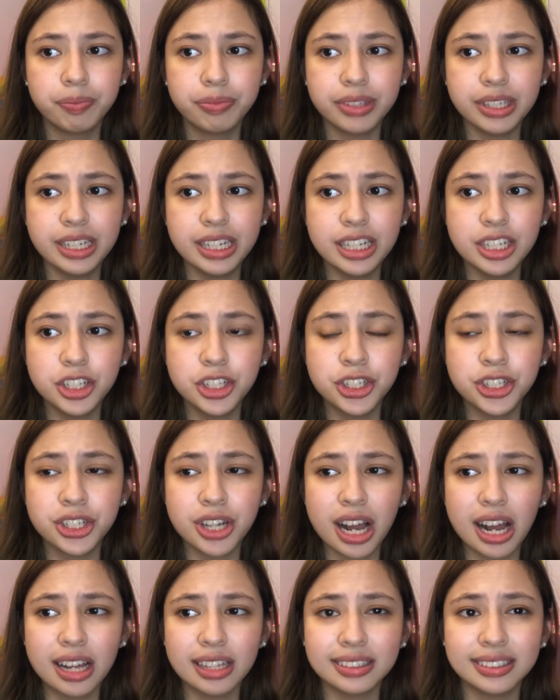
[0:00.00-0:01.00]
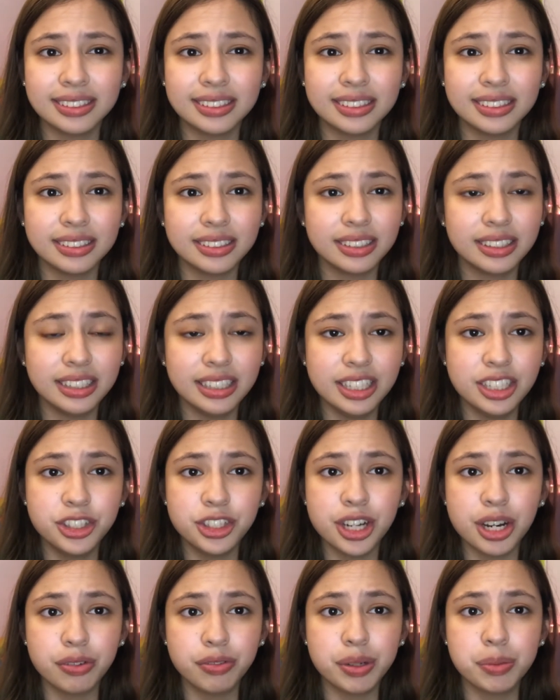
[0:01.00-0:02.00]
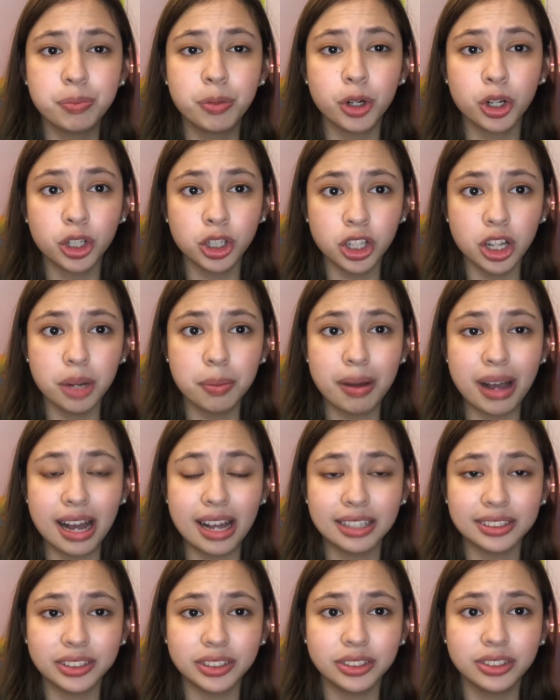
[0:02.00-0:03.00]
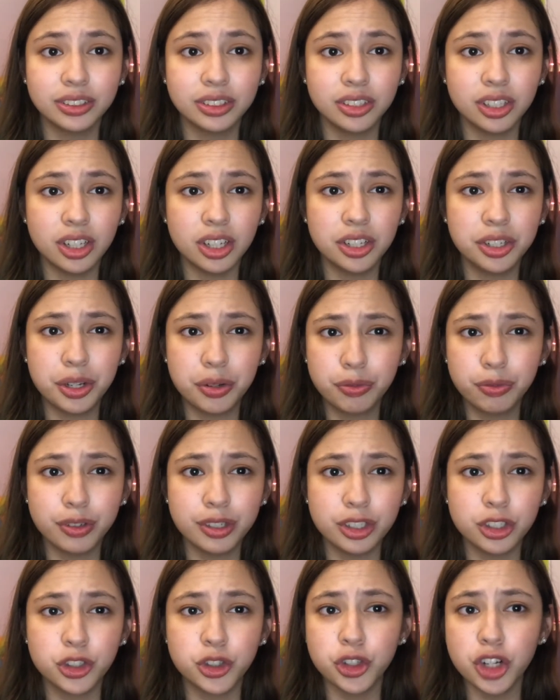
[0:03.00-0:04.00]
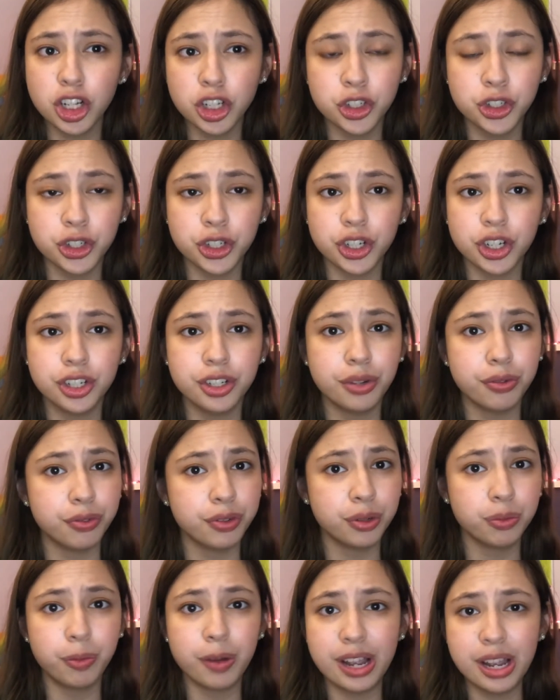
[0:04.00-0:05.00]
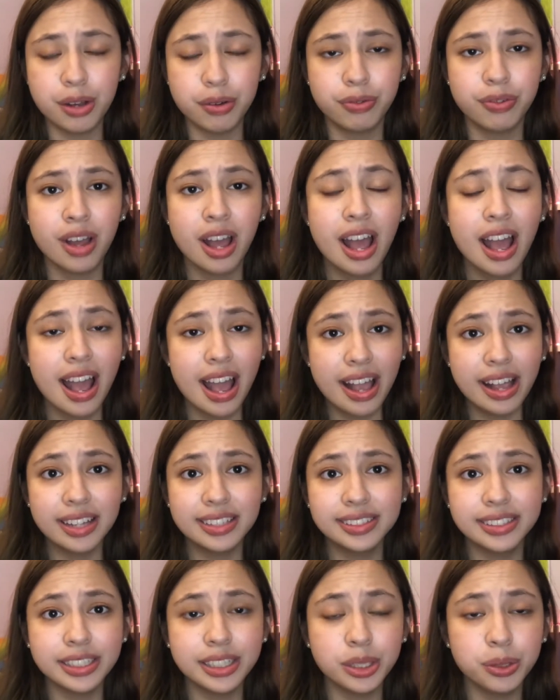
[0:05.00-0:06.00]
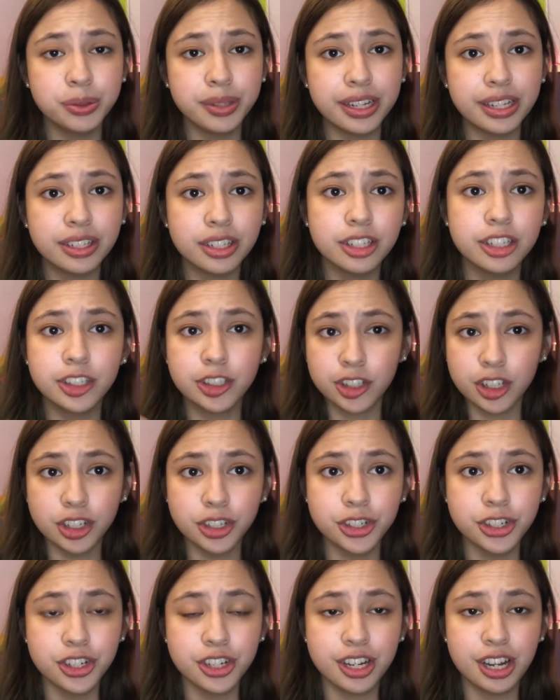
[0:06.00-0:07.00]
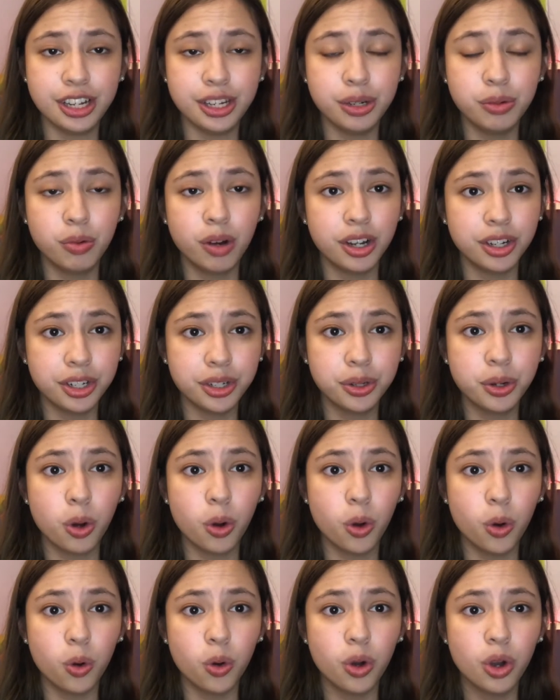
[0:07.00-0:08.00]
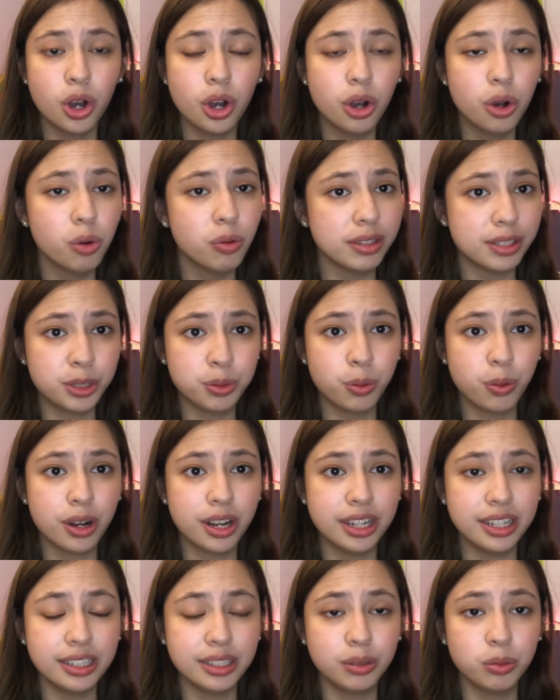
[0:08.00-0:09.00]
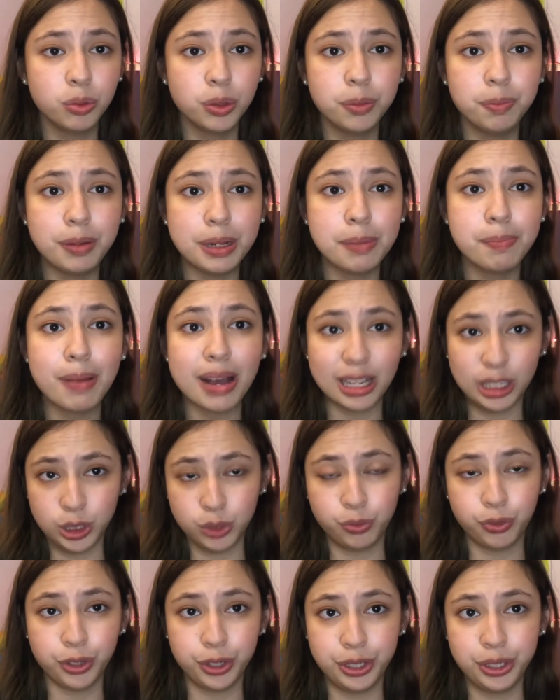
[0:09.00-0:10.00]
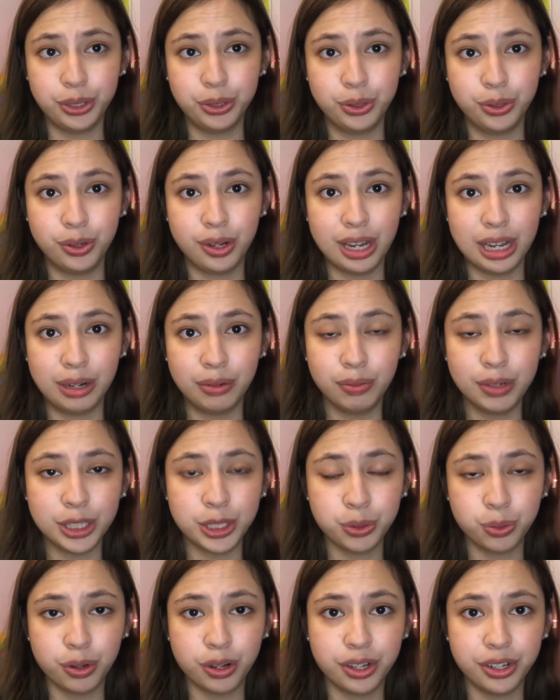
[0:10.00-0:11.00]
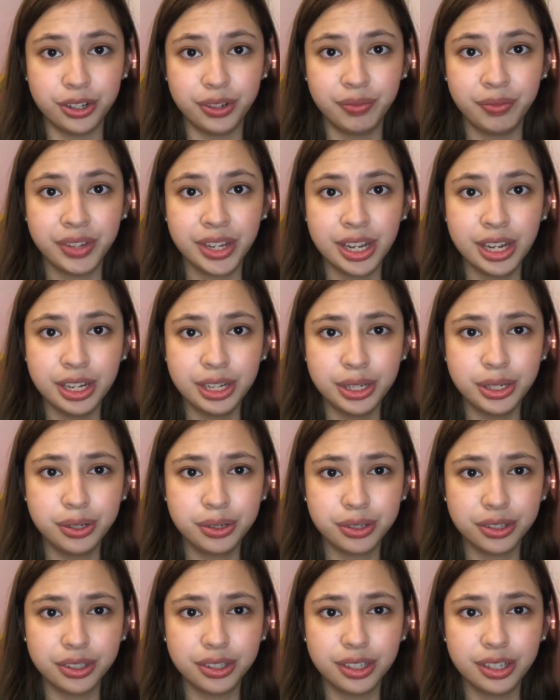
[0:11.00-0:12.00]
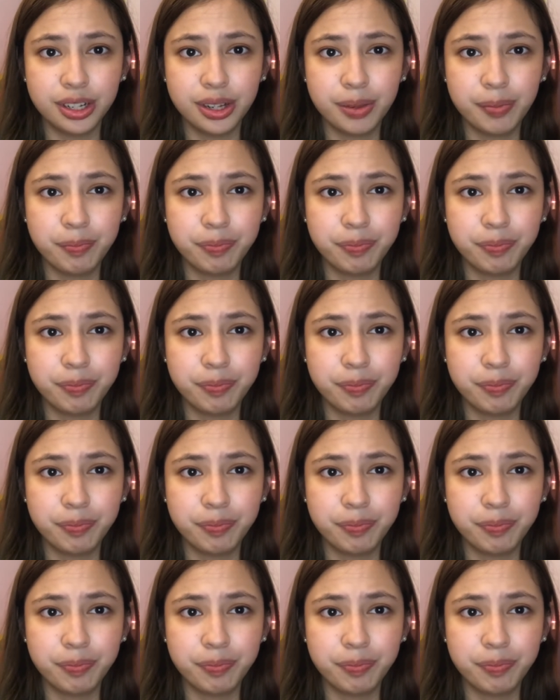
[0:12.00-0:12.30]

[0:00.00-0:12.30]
each and every book club has a different structure, a different way of executing the discussion, and you want to know which one would be best for you and which one you could